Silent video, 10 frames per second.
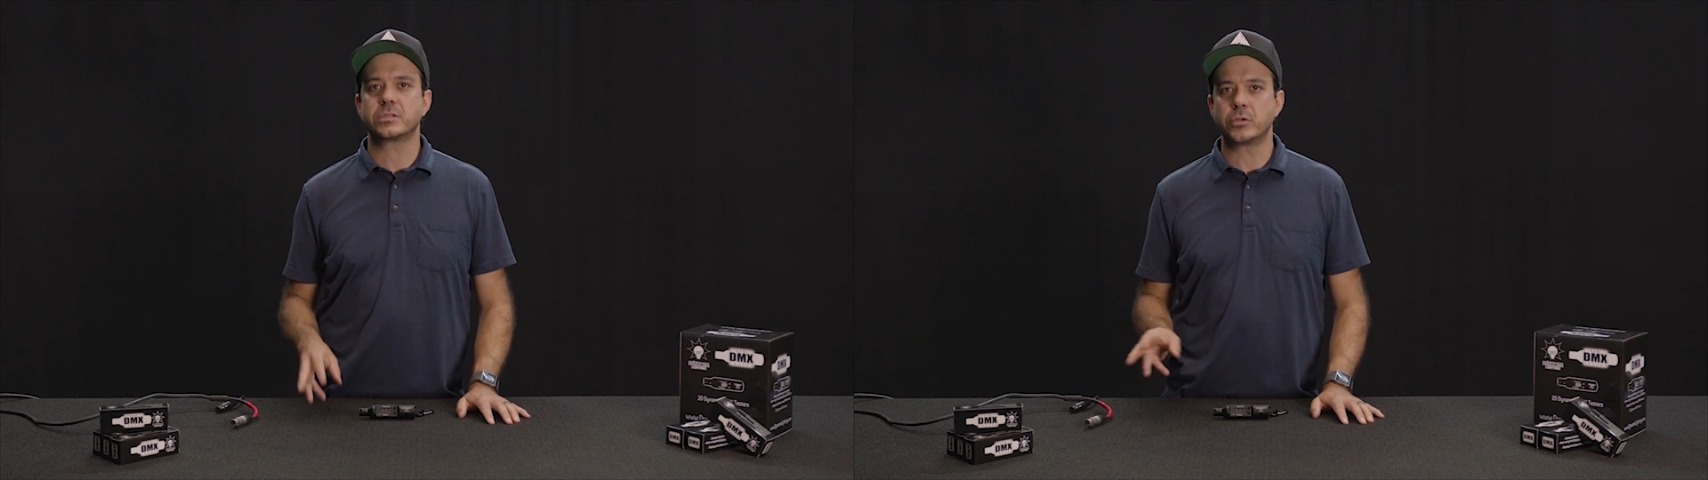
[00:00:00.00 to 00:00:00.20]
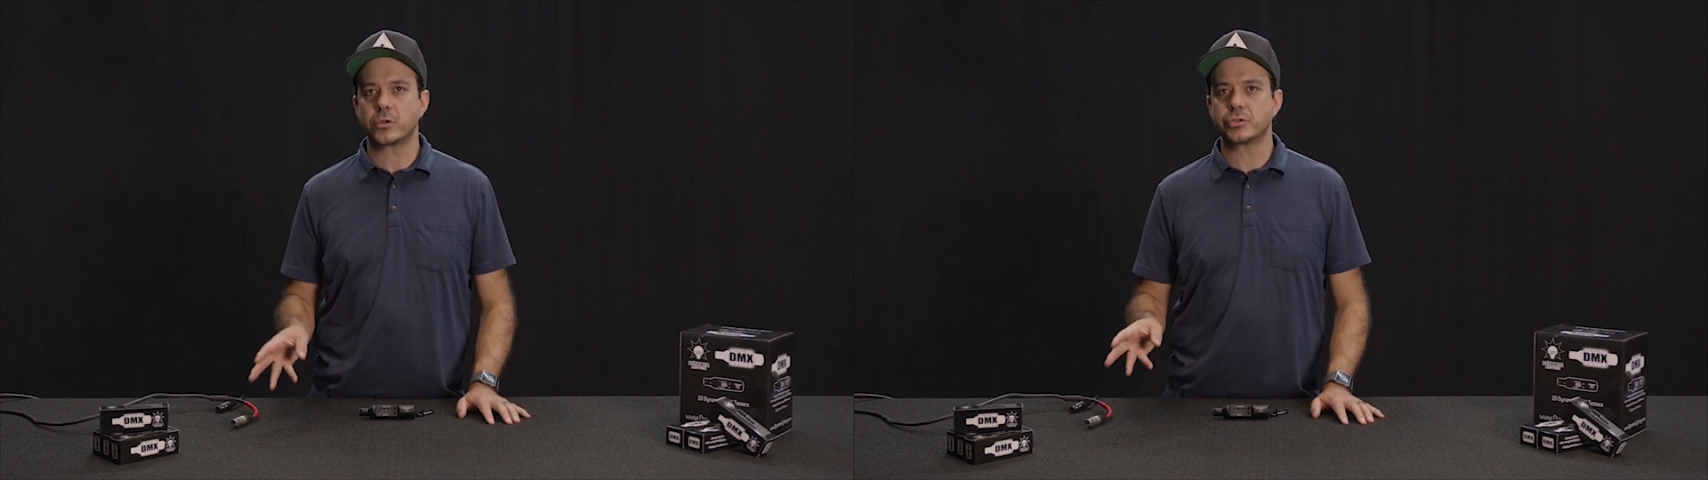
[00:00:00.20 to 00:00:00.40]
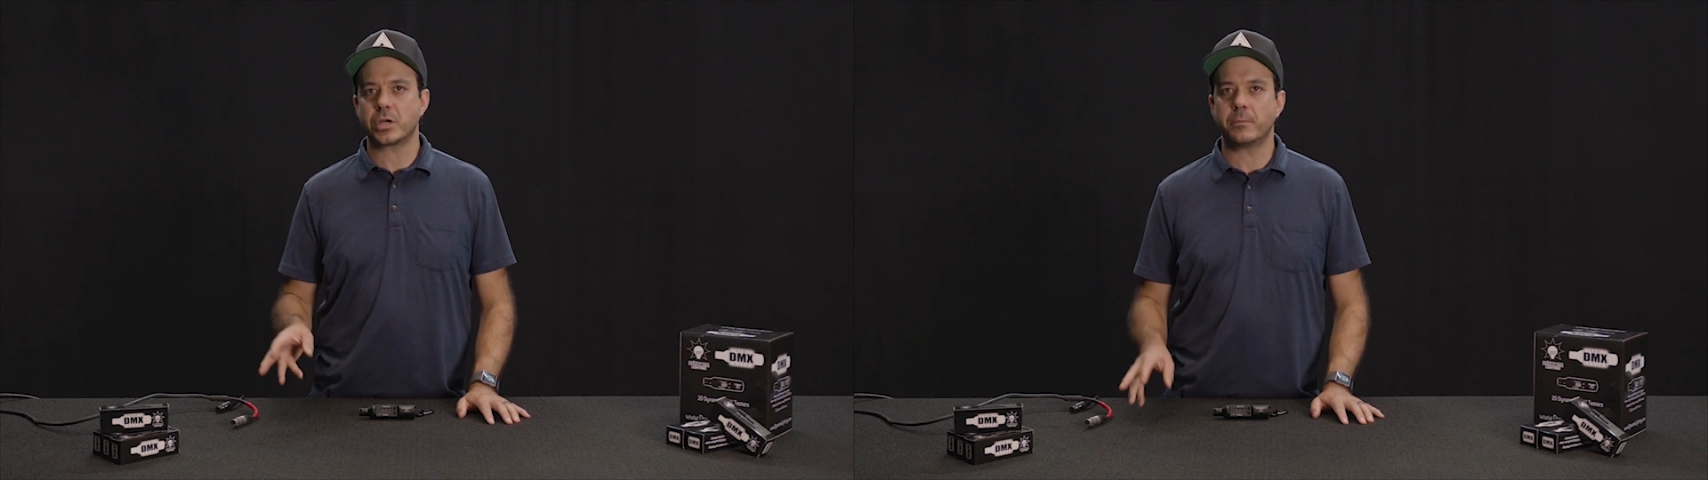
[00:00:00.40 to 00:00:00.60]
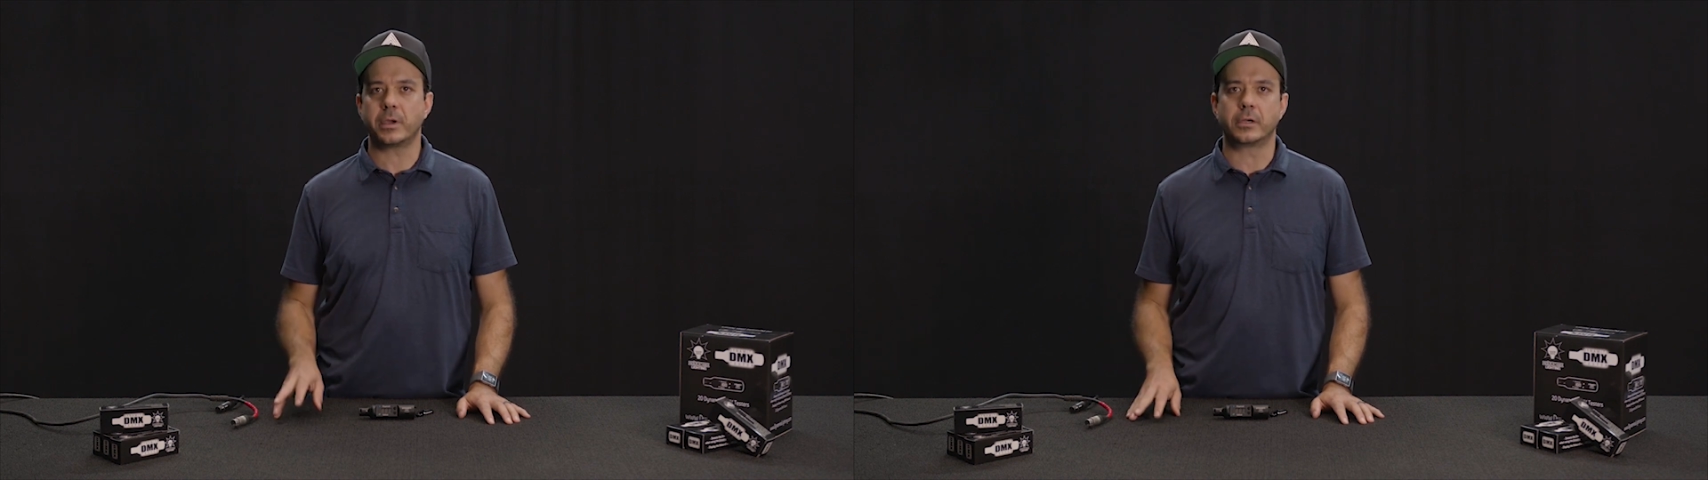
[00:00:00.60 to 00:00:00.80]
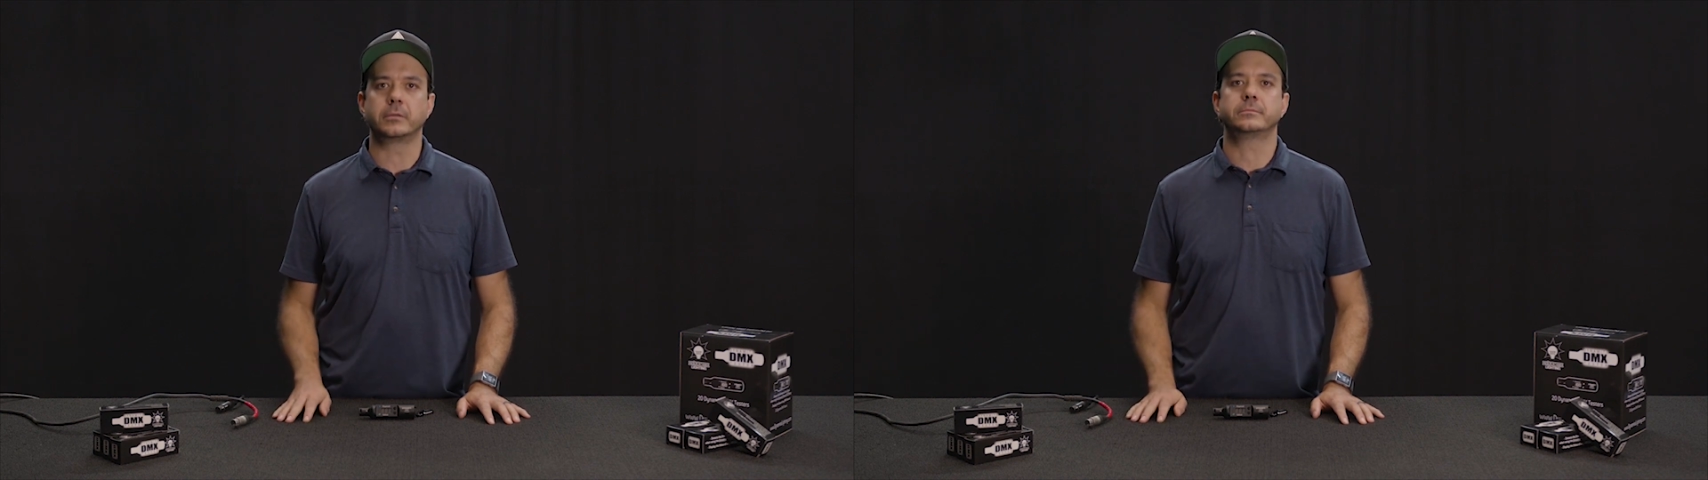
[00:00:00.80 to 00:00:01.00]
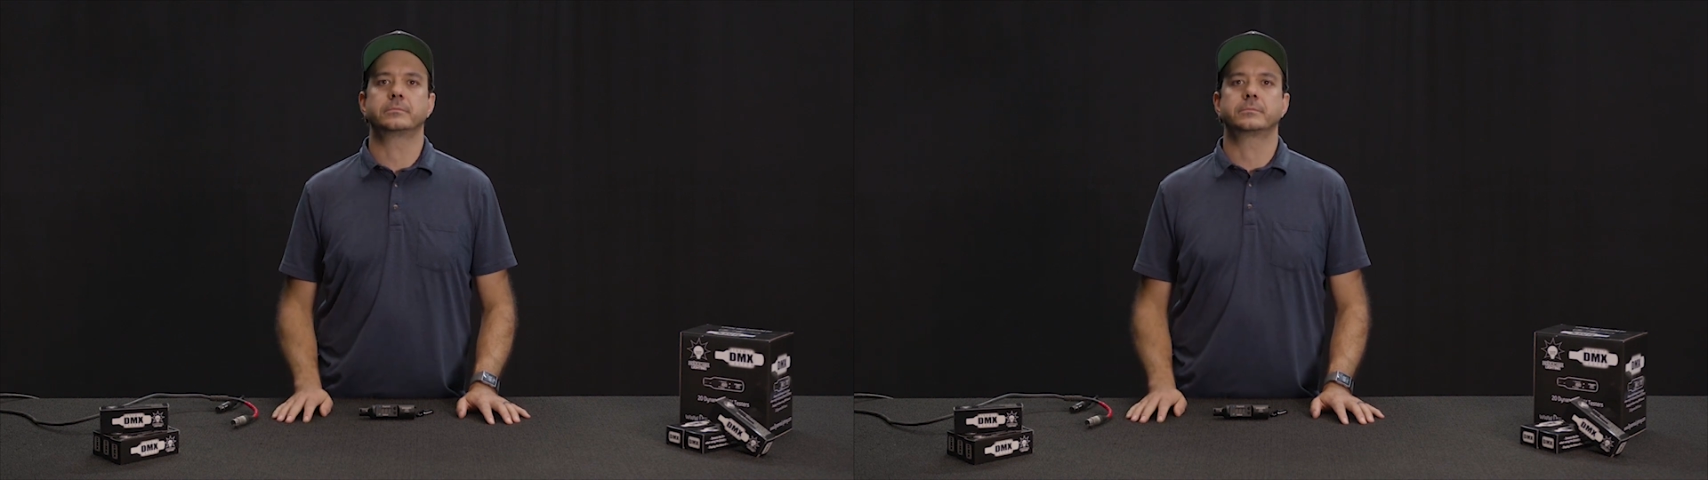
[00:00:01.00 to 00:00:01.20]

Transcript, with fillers: to do their job better.